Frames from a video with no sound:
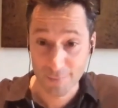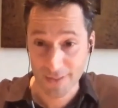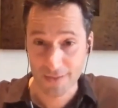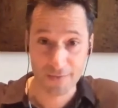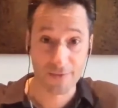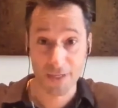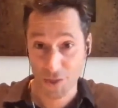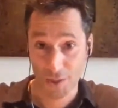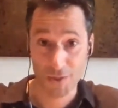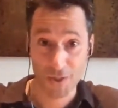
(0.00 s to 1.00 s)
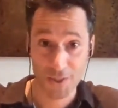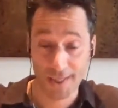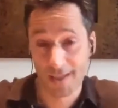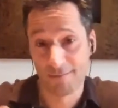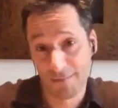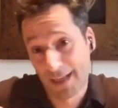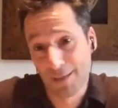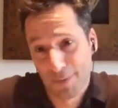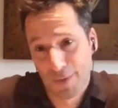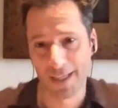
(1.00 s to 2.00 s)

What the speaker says: Because if I check, and I get money,